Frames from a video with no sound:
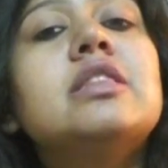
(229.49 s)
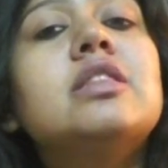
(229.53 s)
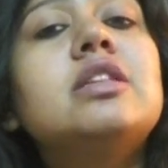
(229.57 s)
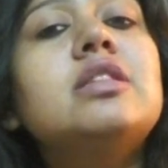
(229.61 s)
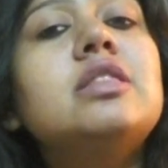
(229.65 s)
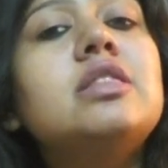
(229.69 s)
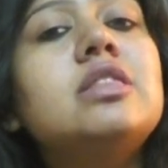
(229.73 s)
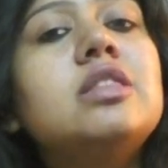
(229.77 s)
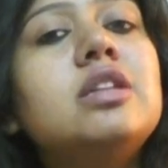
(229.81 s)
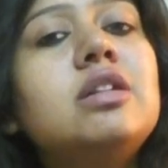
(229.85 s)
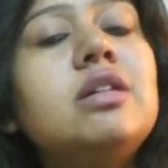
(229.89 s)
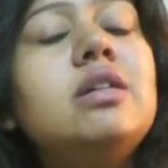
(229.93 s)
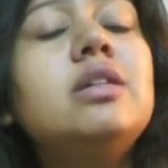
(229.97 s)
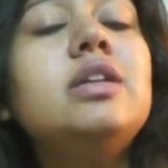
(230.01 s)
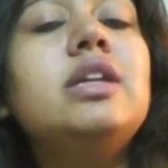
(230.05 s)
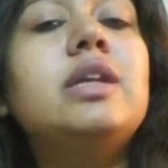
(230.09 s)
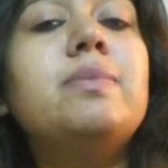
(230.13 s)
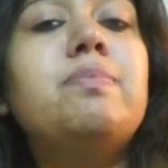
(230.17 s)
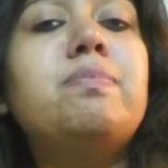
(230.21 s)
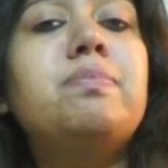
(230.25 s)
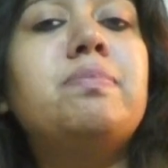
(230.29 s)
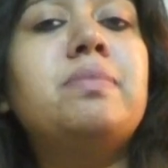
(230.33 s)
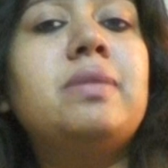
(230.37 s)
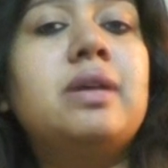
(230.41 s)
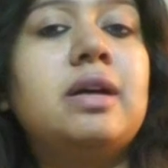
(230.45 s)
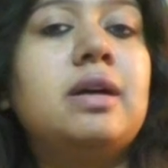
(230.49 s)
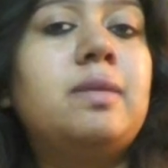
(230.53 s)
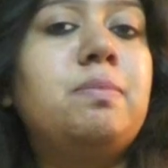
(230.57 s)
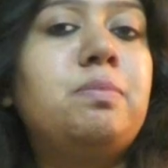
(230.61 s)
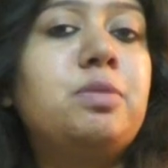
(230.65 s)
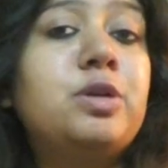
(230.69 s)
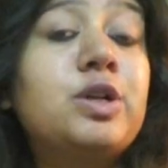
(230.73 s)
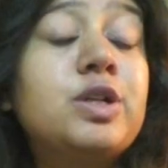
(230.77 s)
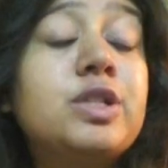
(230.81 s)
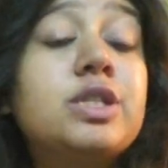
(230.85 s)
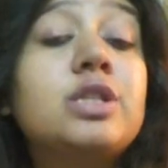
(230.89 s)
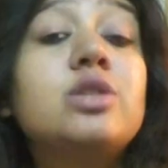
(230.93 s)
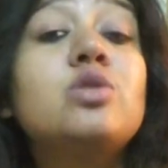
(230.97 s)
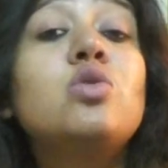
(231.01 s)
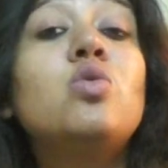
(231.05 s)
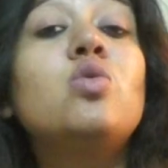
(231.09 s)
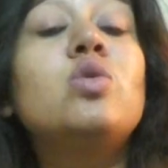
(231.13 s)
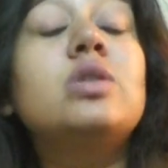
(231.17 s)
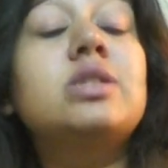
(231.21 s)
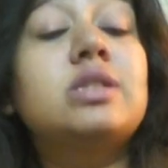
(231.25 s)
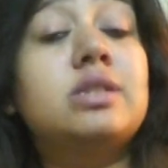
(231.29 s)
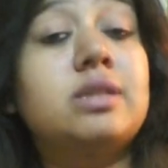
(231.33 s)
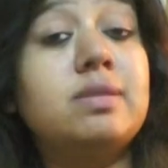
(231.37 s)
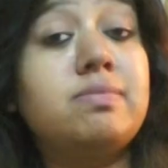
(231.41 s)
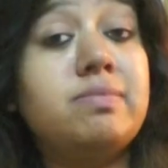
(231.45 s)
the third person who
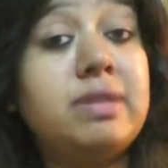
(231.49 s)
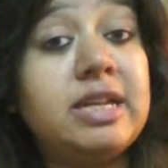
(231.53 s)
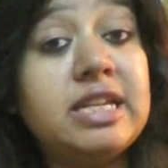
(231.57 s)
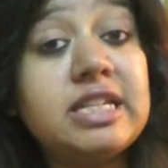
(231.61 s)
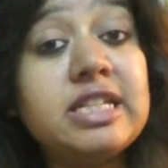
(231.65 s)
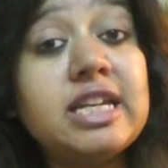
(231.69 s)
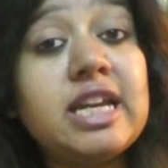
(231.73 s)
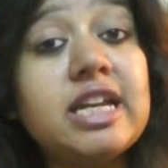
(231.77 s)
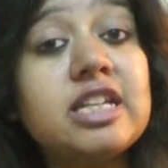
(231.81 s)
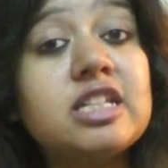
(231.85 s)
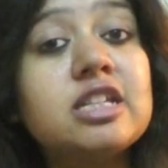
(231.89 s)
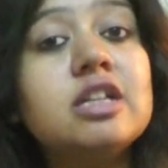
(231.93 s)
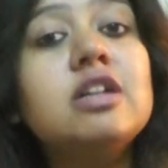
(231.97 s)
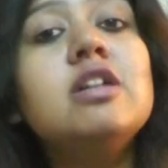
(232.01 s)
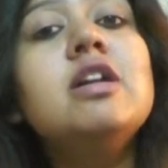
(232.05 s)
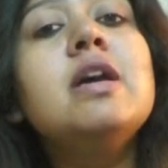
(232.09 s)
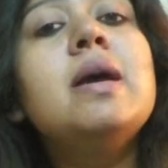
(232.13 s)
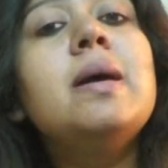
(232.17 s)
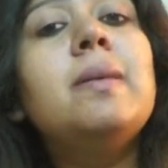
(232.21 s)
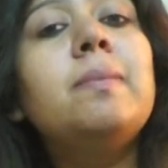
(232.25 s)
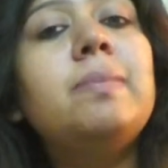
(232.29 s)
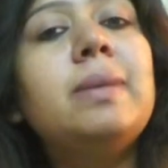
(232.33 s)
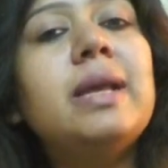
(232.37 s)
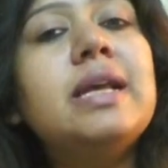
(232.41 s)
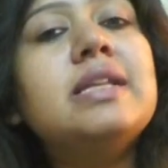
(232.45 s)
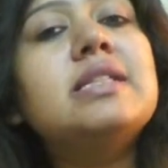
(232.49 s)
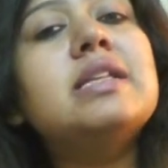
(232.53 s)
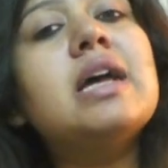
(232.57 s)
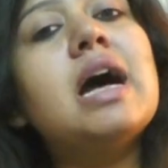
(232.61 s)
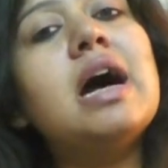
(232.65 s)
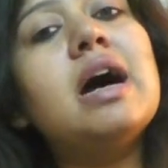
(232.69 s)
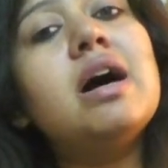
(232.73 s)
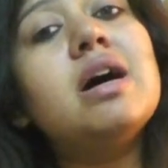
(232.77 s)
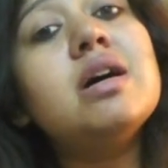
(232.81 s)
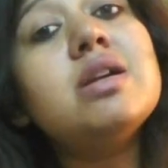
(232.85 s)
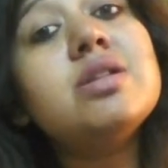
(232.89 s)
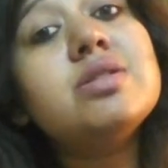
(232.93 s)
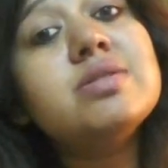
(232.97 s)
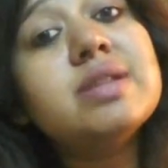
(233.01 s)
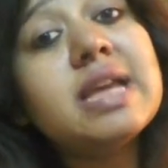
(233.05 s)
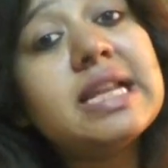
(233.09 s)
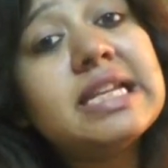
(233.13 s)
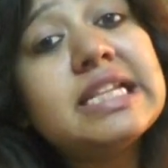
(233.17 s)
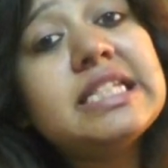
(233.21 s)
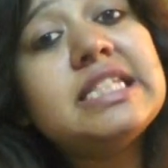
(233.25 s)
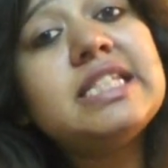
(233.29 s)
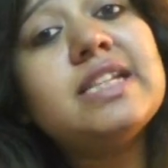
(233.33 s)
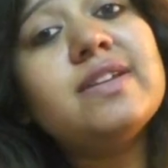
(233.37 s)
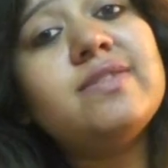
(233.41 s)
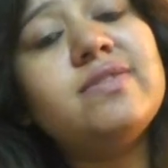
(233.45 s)
is the mediator plays a
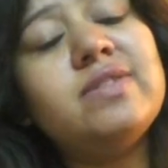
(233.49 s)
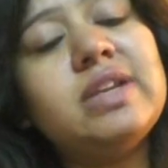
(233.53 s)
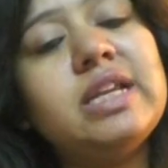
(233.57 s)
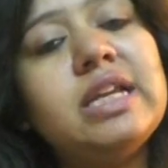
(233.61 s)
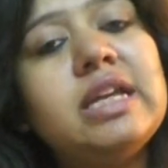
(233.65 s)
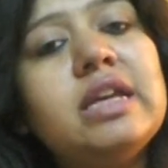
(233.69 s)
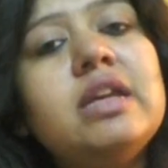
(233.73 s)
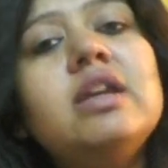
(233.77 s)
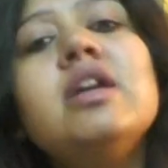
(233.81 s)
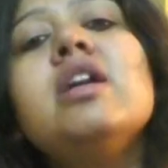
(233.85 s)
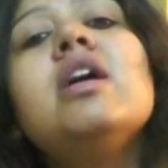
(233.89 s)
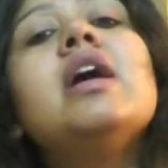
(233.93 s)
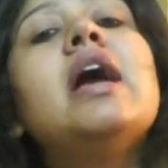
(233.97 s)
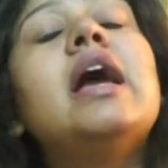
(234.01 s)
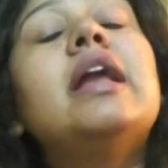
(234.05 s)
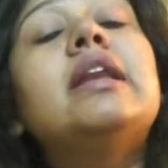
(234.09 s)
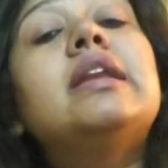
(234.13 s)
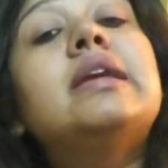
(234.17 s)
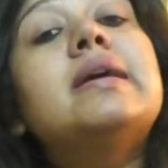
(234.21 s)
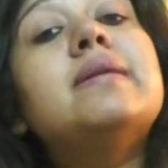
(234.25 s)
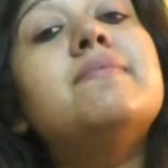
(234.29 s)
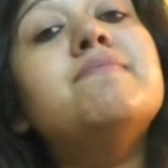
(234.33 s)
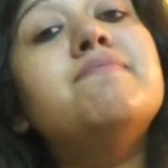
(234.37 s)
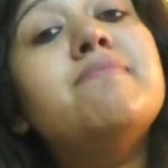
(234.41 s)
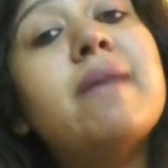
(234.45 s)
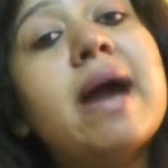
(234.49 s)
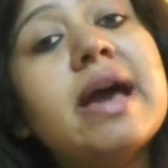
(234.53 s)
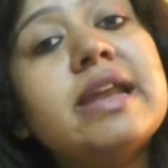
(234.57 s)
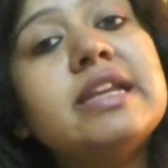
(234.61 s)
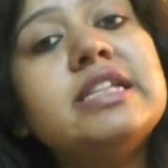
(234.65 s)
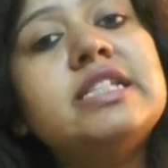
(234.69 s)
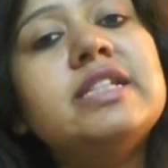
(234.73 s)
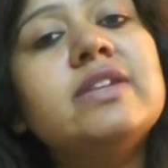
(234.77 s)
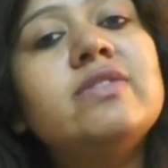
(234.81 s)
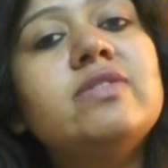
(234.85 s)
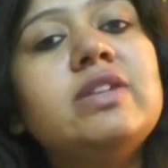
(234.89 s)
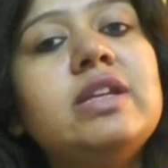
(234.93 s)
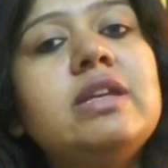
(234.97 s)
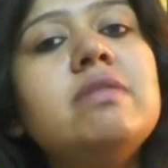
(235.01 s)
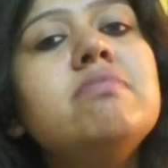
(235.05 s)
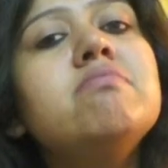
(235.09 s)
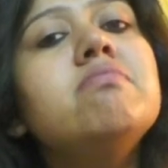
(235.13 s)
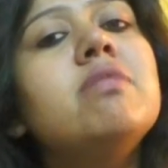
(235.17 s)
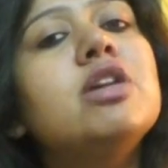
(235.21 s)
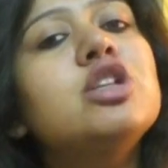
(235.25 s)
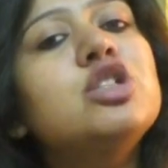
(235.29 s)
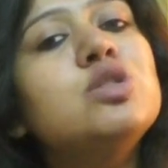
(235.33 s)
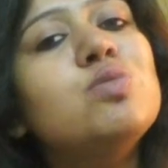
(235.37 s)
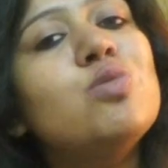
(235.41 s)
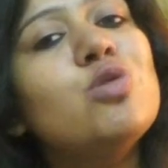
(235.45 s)
relatively and comparatively
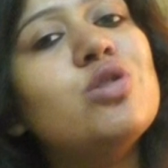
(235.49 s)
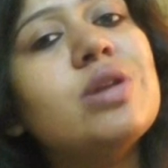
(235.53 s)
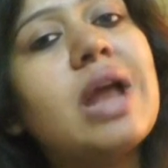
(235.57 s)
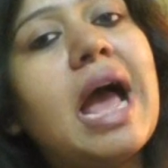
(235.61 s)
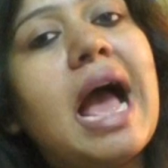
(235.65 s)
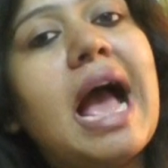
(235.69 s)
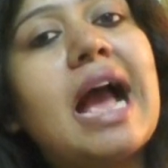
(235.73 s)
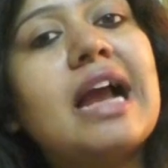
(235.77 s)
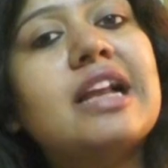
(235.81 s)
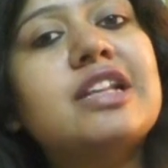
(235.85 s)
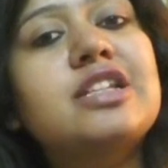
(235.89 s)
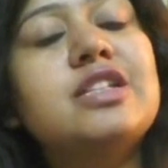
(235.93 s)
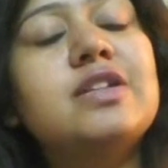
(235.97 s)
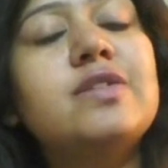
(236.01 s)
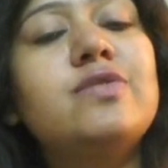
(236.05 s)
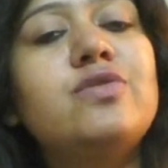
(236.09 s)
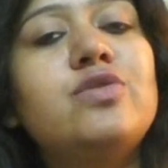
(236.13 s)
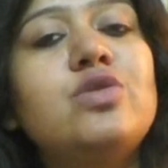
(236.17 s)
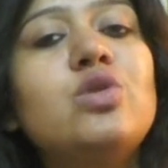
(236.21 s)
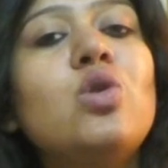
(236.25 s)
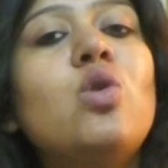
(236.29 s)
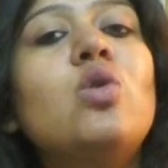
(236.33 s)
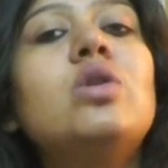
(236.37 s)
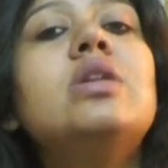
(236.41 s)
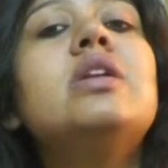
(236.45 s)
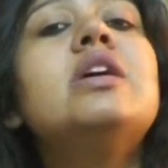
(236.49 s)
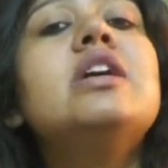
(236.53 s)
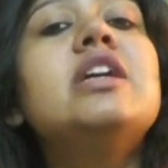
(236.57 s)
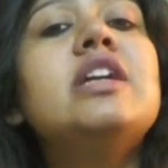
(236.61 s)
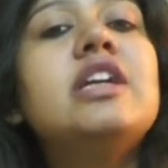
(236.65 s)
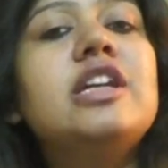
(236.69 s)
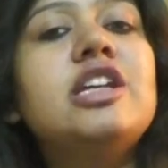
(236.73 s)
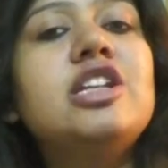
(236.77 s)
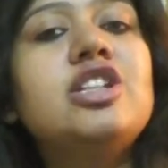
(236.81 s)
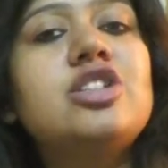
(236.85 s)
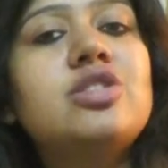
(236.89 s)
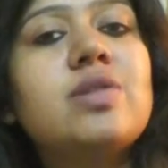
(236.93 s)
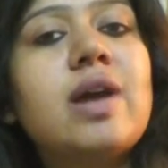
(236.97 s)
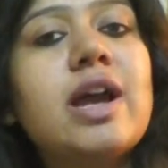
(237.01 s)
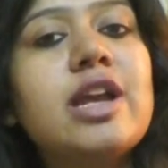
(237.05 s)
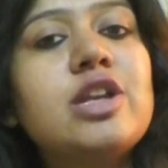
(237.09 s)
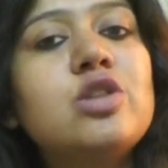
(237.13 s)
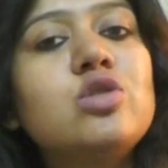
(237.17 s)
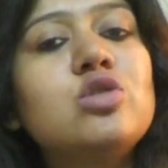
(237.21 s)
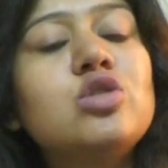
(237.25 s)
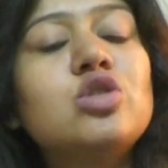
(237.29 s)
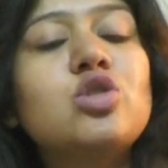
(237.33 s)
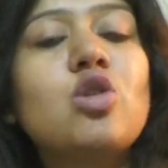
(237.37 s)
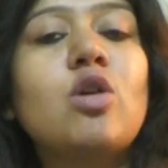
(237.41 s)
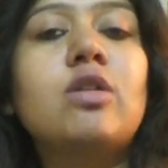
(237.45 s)
much more active role in
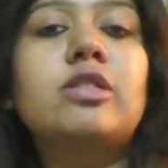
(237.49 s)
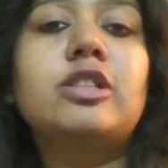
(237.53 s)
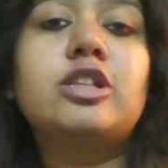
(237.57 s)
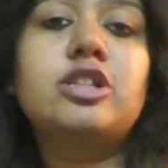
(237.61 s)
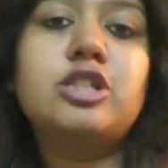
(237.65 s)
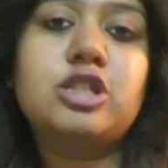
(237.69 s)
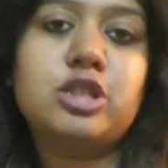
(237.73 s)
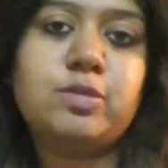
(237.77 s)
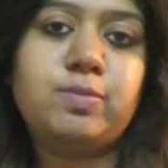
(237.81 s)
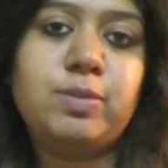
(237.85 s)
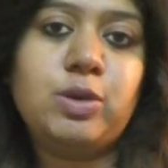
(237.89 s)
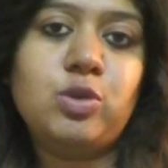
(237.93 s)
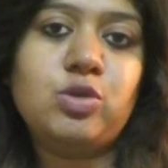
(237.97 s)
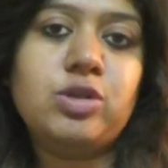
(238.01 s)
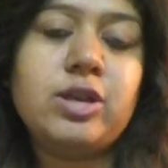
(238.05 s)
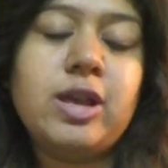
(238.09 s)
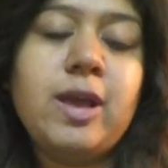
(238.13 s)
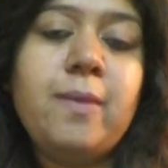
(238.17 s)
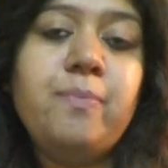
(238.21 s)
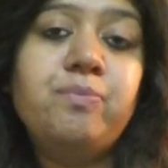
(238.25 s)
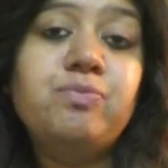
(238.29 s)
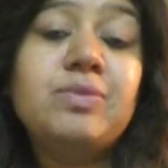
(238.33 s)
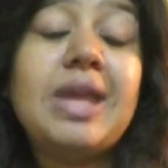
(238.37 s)
trying to solve the dispute.